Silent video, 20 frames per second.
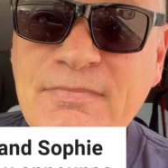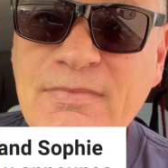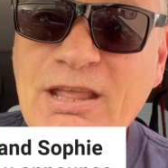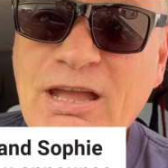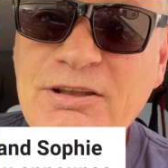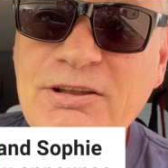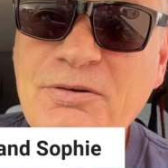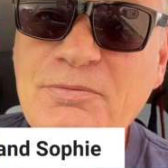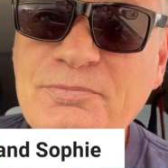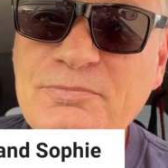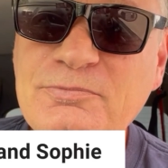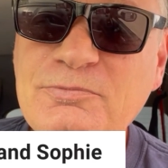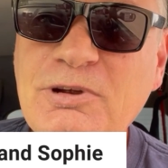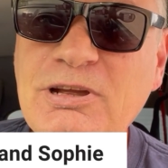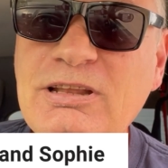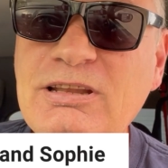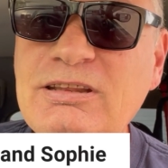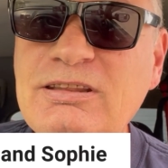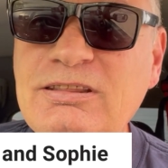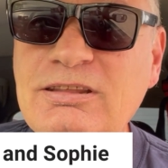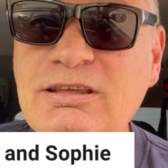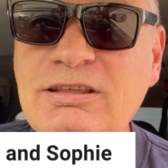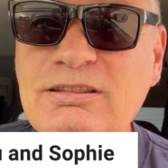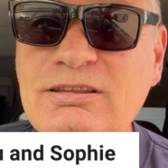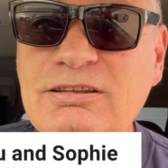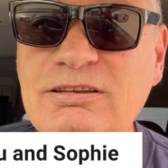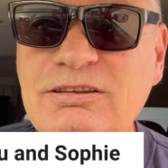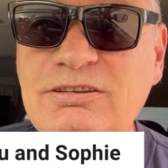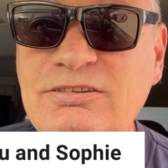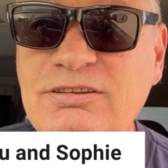I don't really think
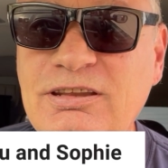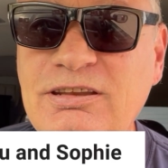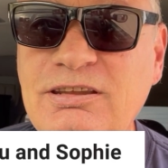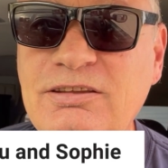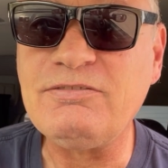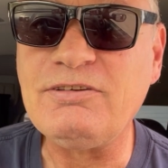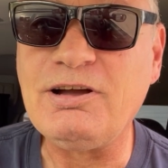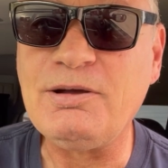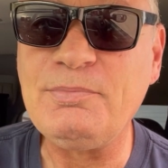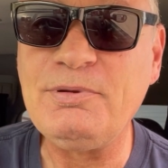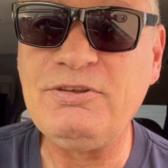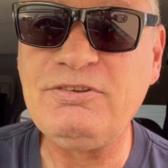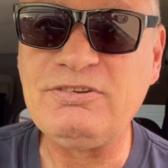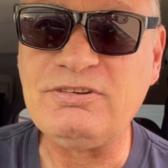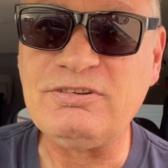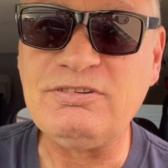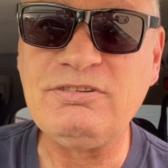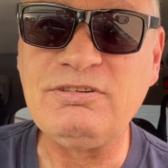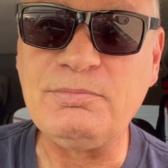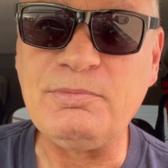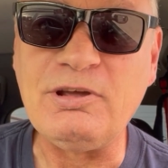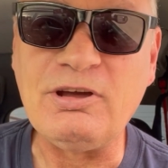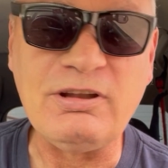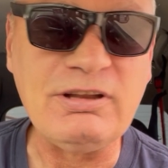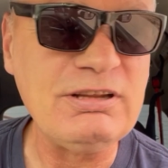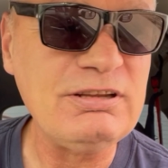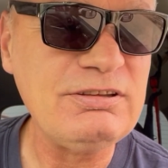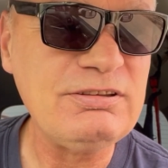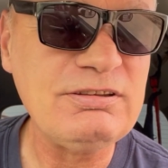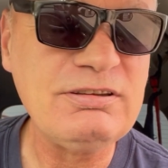that it's any of our business, to be
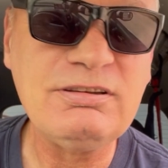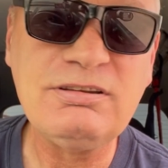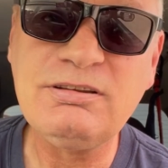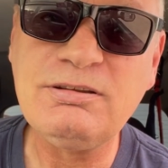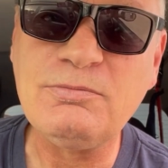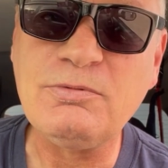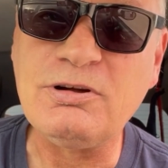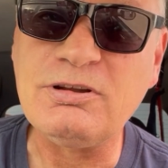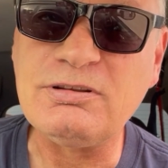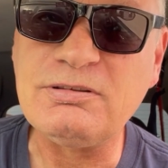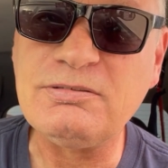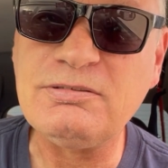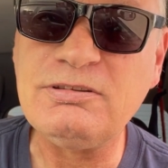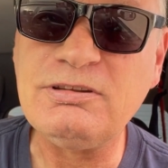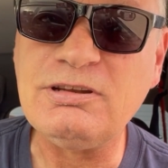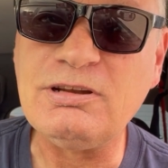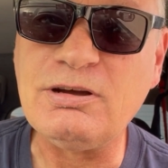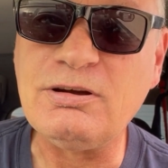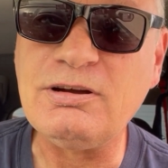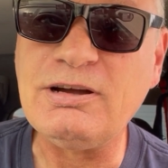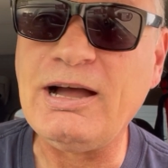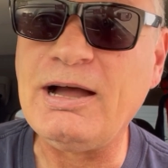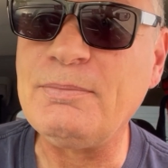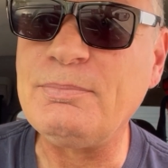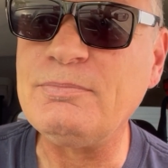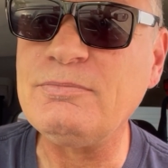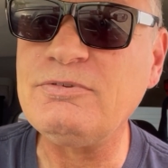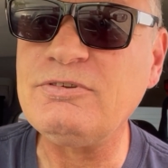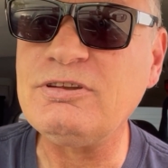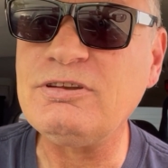honest, what, you know,
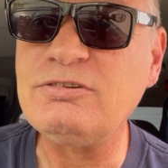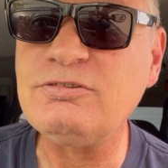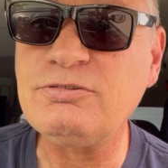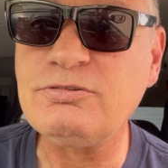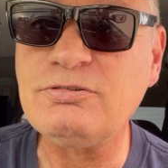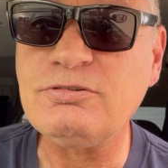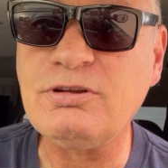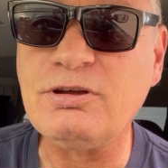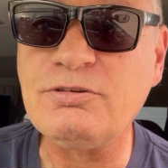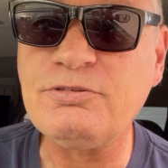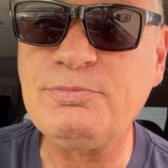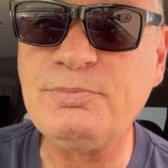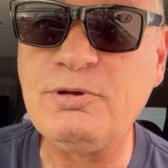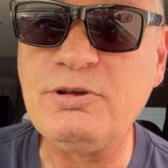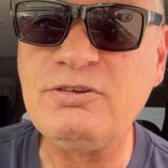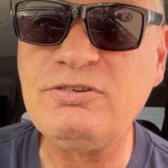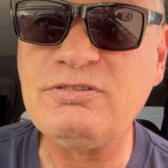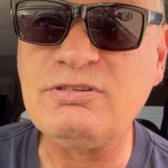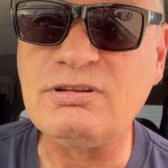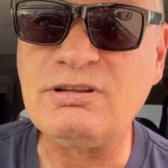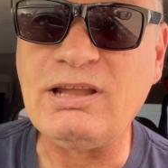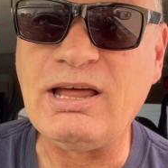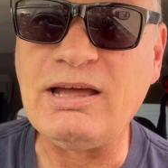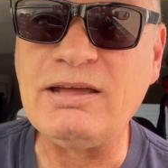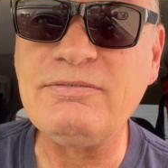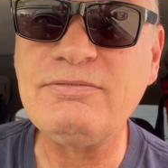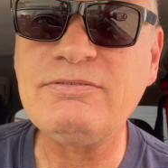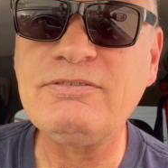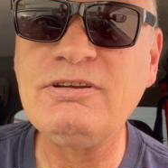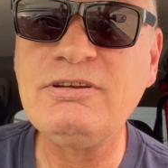happens in Trudeau's personal life.